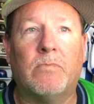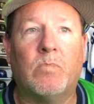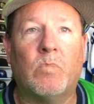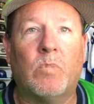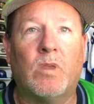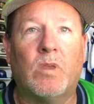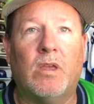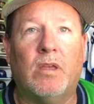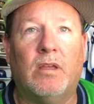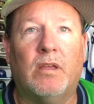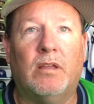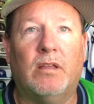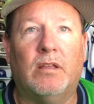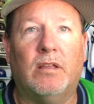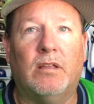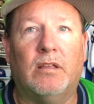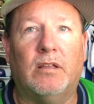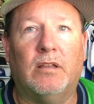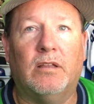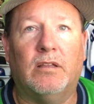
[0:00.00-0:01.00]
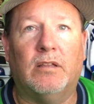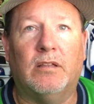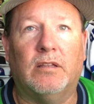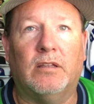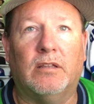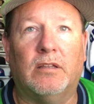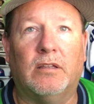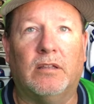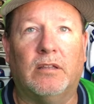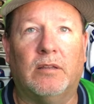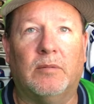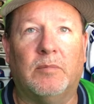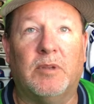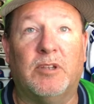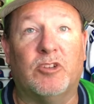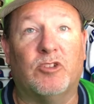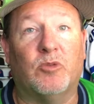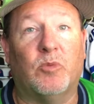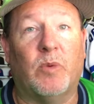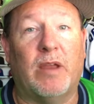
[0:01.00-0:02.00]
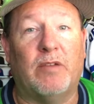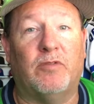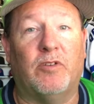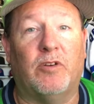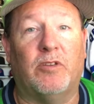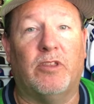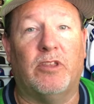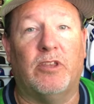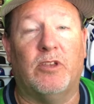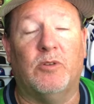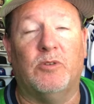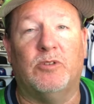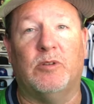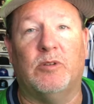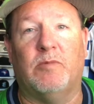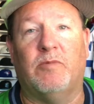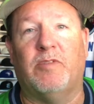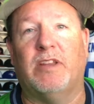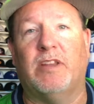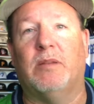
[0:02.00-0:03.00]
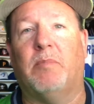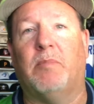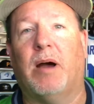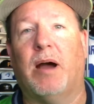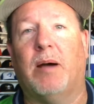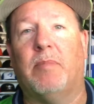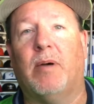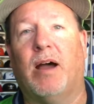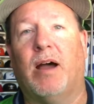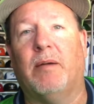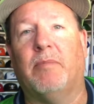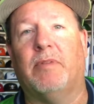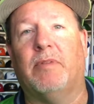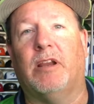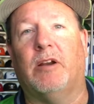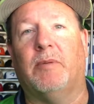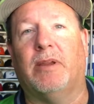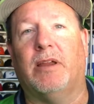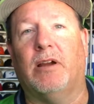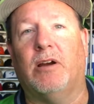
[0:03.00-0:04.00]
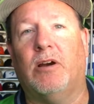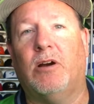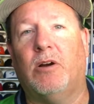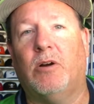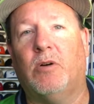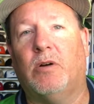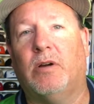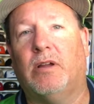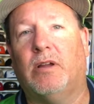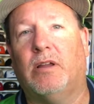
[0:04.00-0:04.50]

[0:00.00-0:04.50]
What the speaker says: let me just wait for the YouTube feed to pop up. There we go.